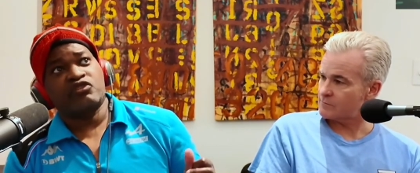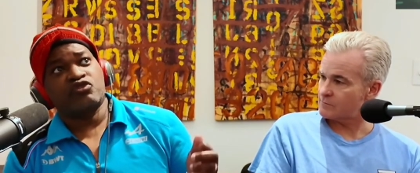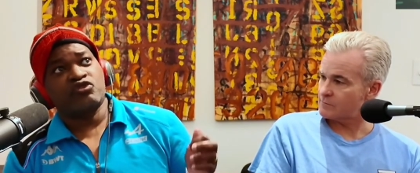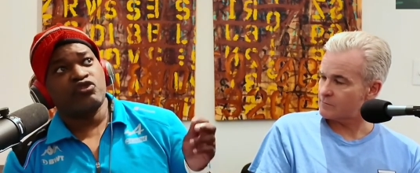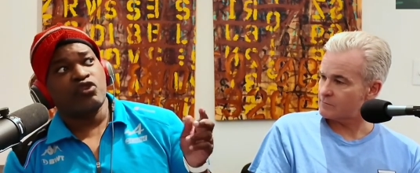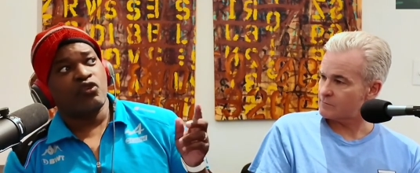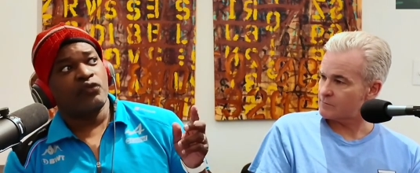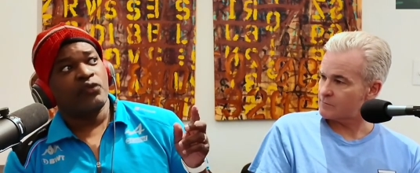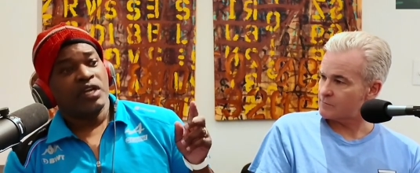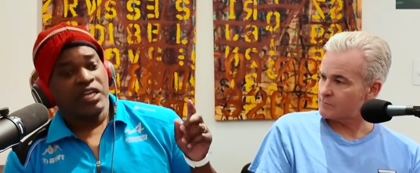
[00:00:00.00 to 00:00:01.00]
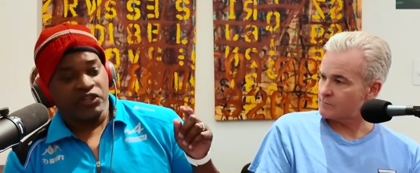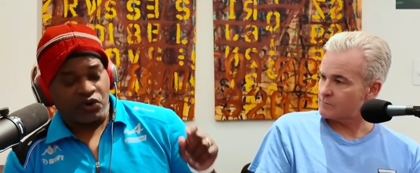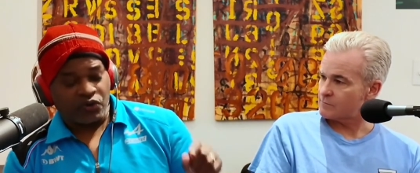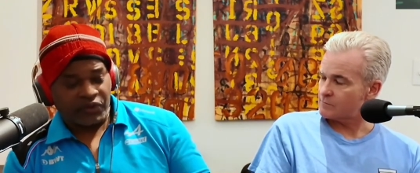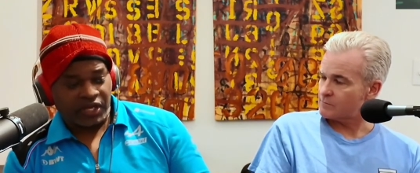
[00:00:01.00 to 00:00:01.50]
Speaker 1: and drove. He
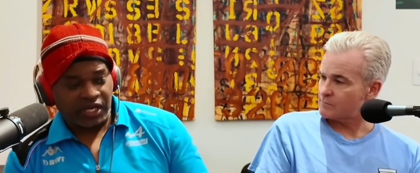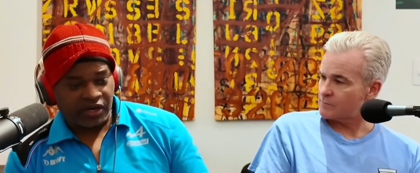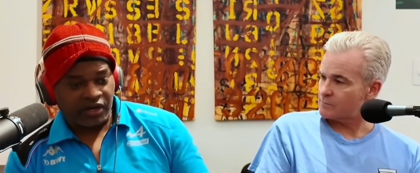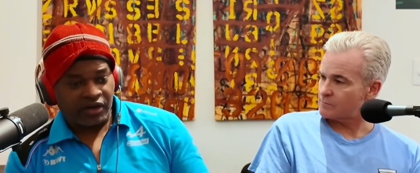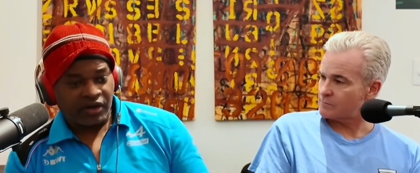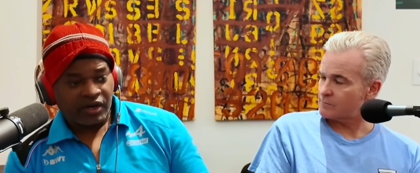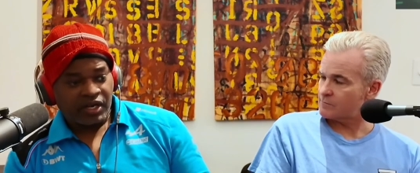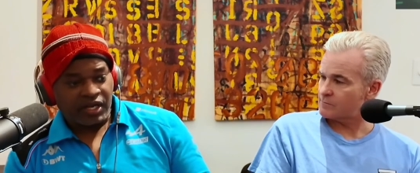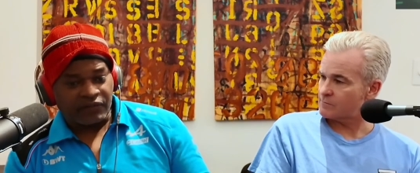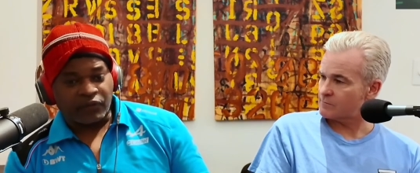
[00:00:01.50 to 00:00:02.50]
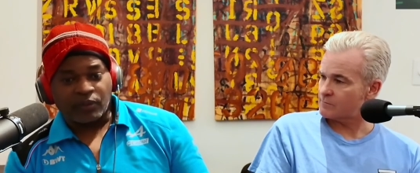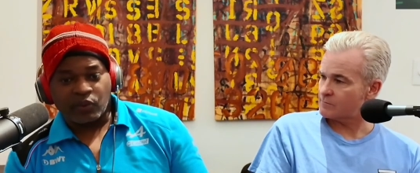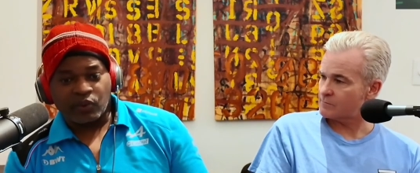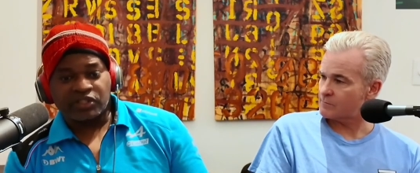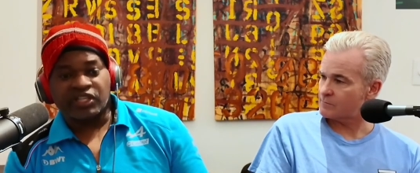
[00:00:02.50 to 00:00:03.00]
drove here in
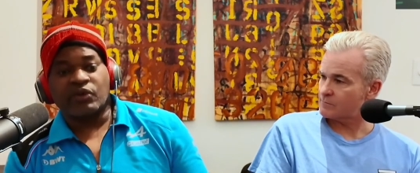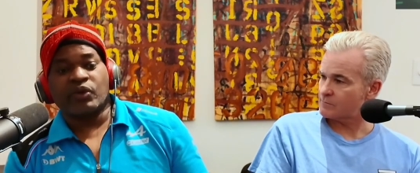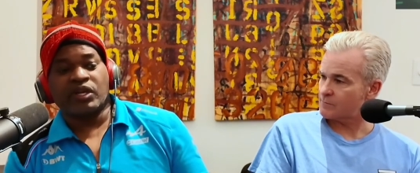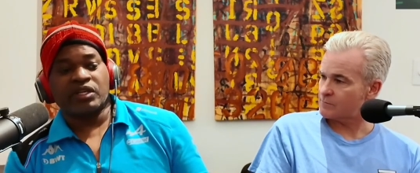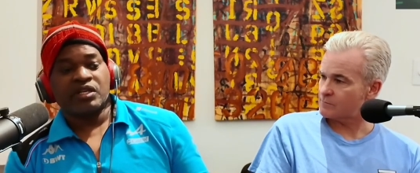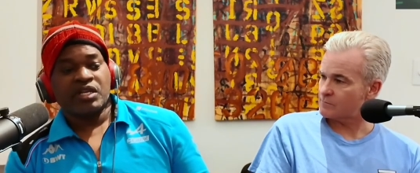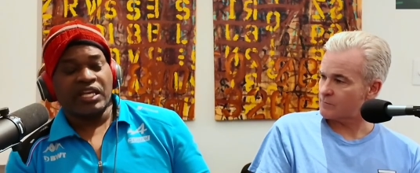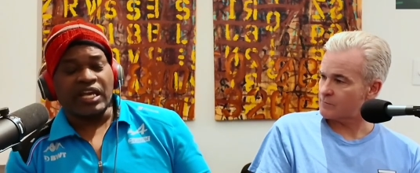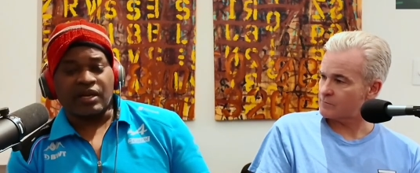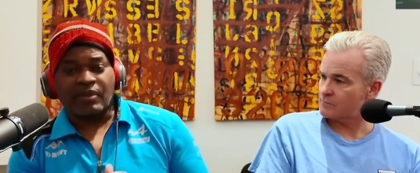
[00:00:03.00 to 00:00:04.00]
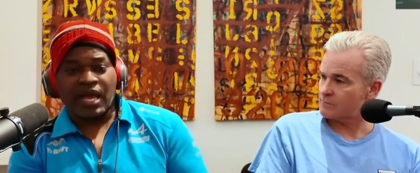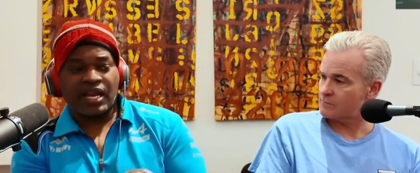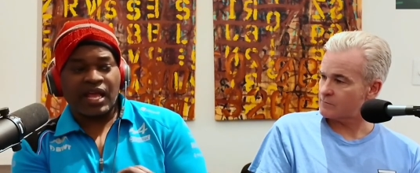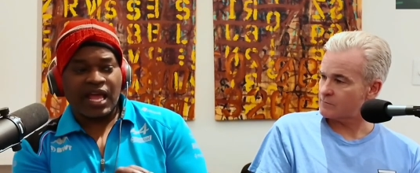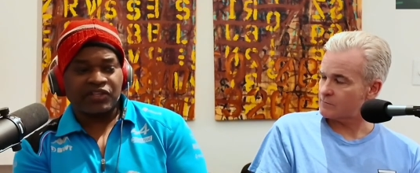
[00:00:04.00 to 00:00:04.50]
Formula One, then he went. He got in a
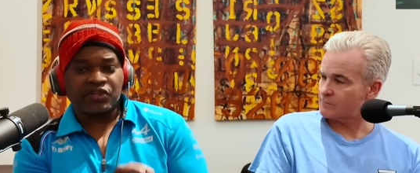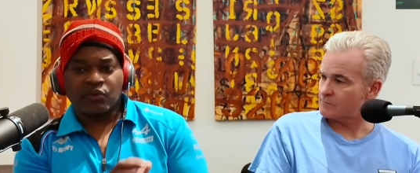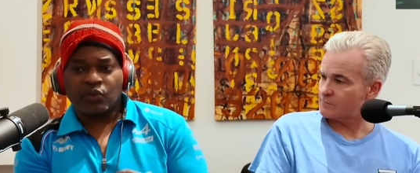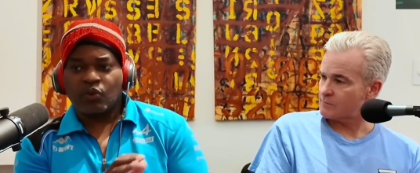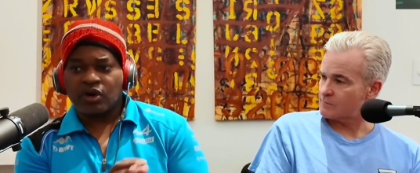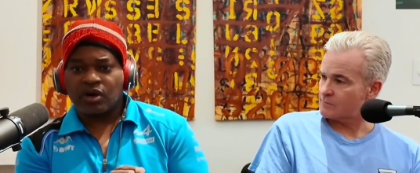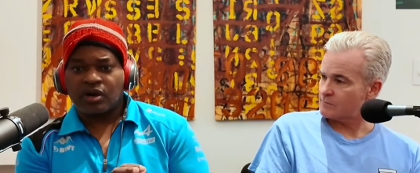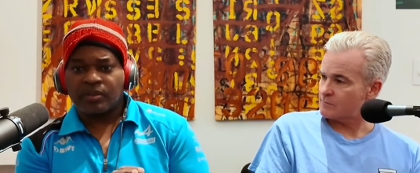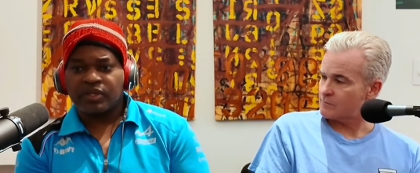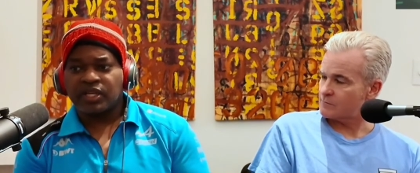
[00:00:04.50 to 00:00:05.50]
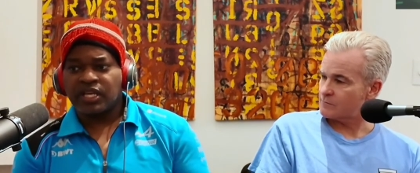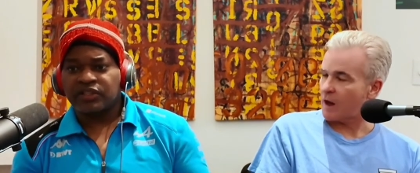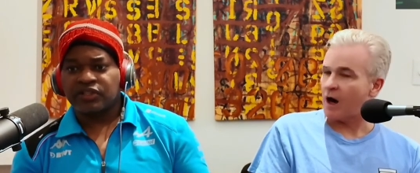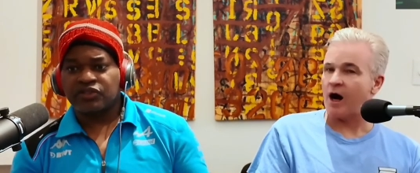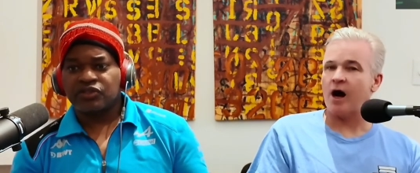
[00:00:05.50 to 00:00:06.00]
bad accident with one arm, and then he
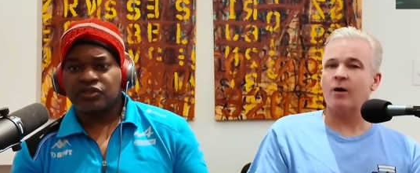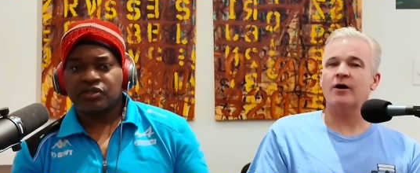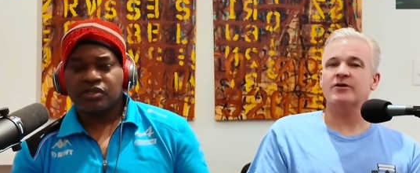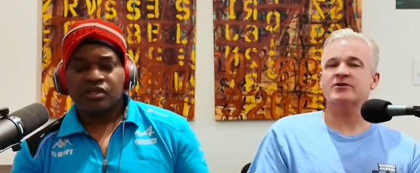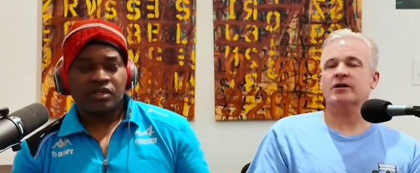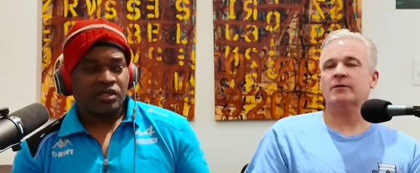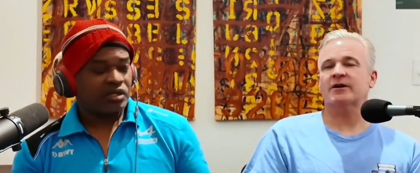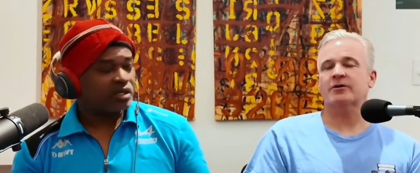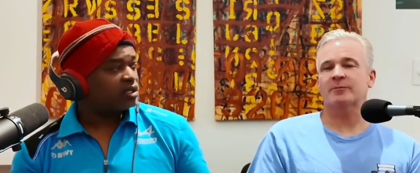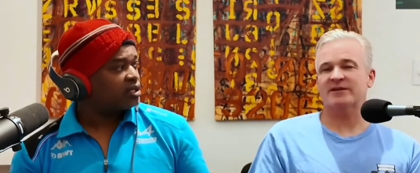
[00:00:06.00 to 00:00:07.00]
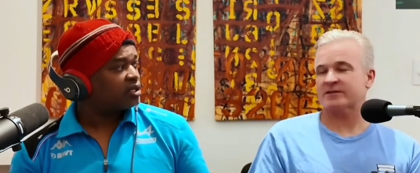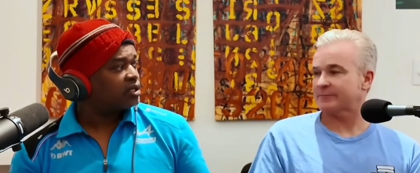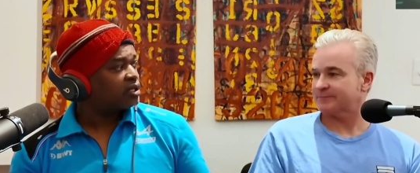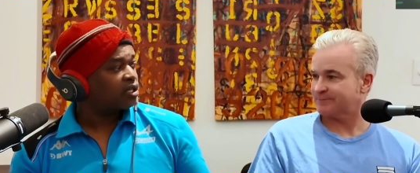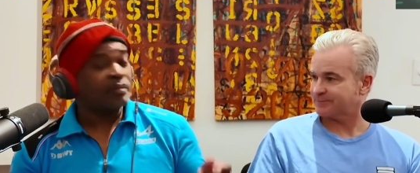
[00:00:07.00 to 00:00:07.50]
had to...
Speaker 2: Oh, oh you're talking about
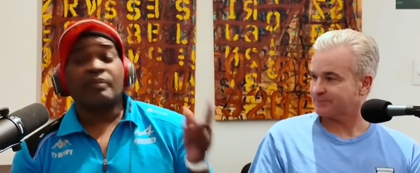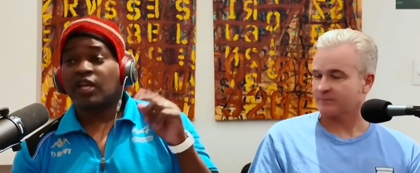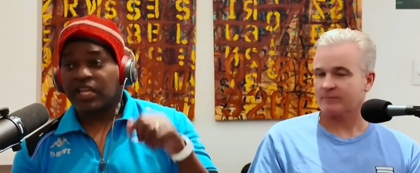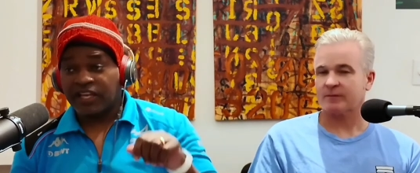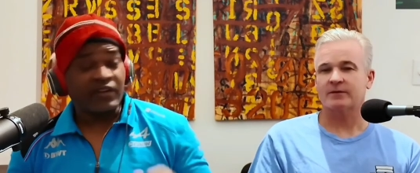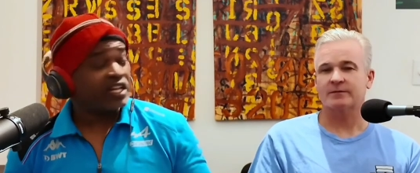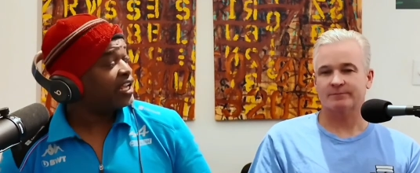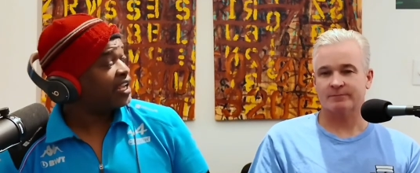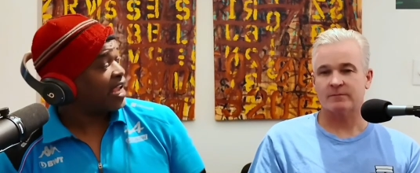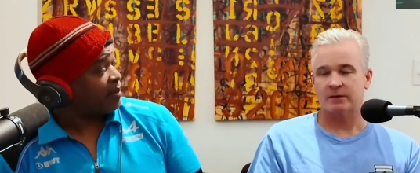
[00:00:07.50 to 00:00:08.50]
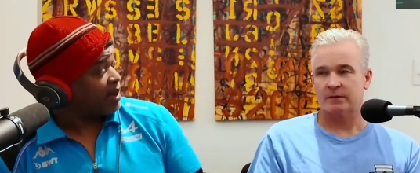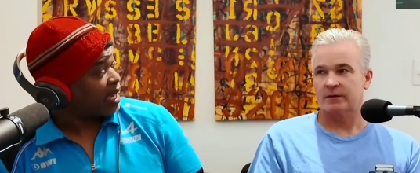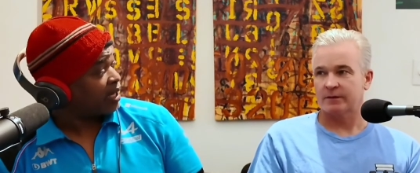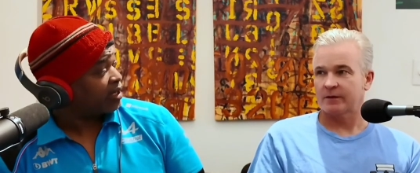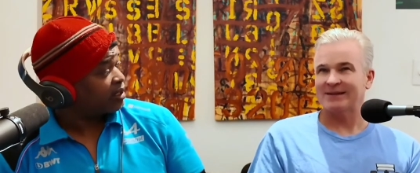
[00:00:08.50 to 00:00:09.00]
Kubica. Even he came
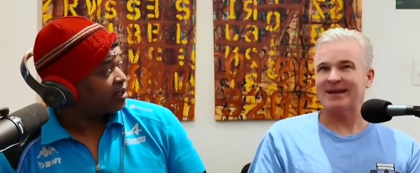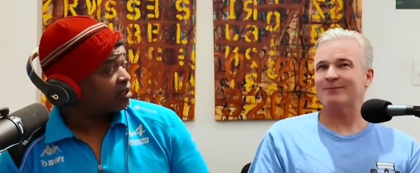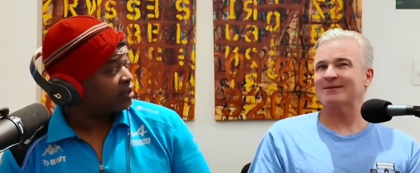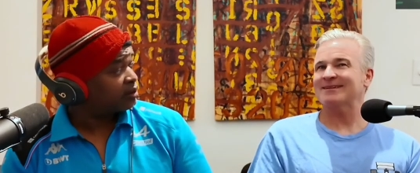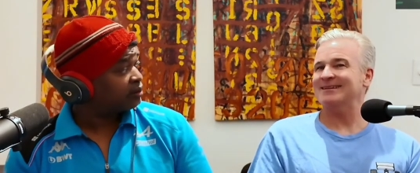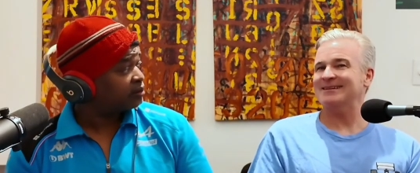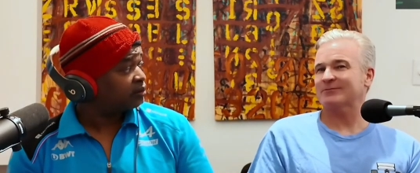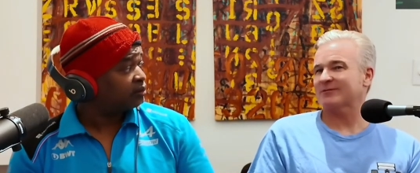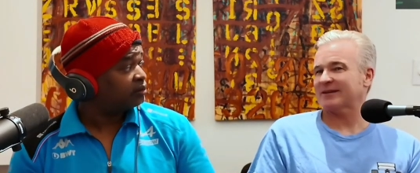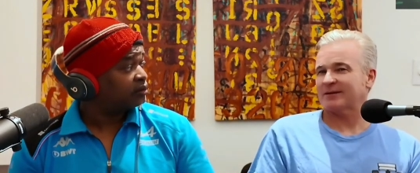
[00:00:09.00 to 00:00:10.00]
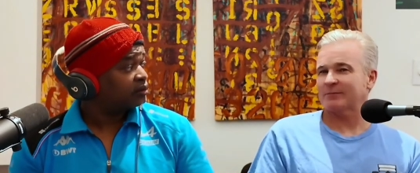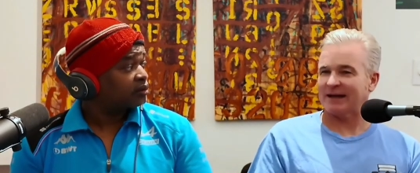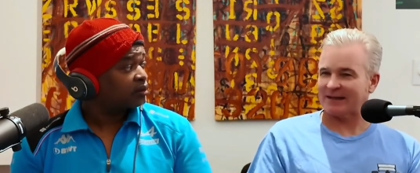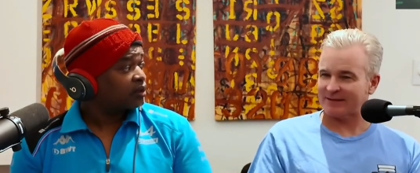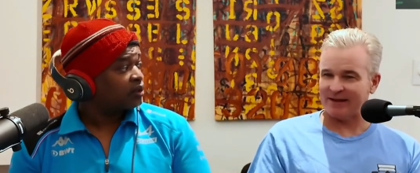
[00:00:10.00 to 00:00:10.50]
back. Yeah, but he didn't really come
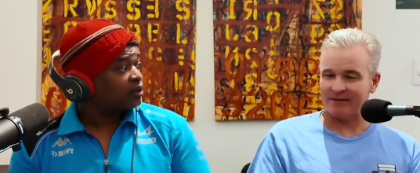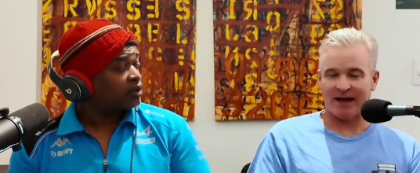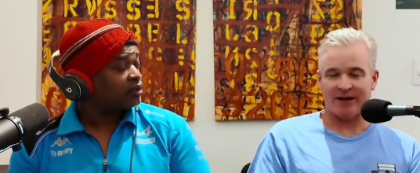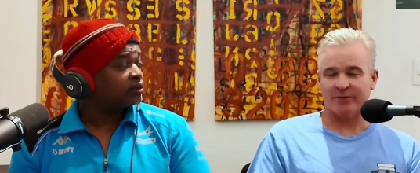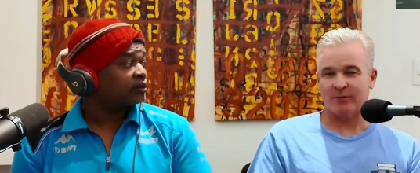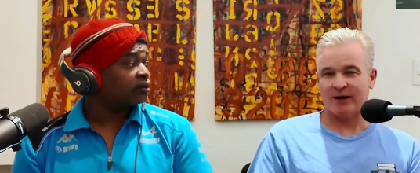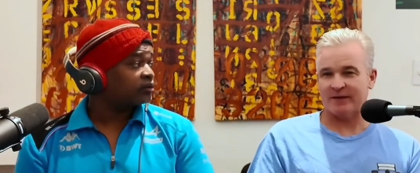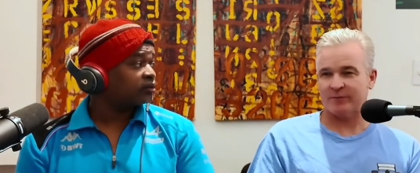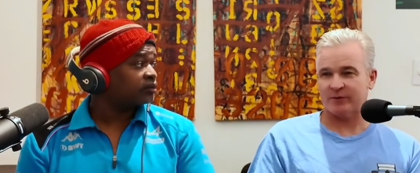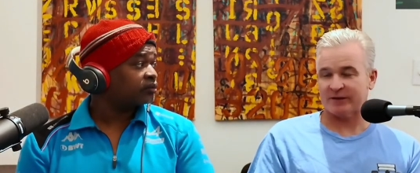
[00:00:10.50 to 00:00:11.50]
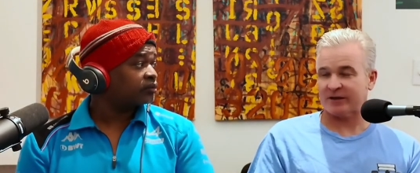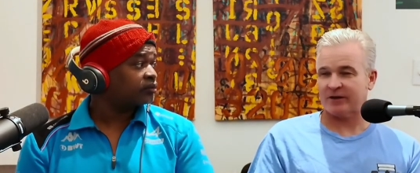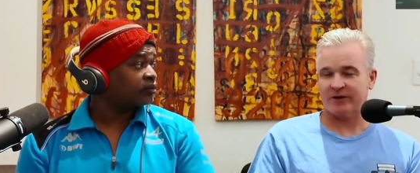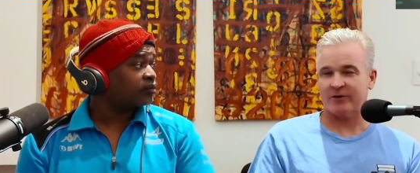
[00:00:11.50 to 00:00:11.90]
back. They, I don't know why they put him in the car.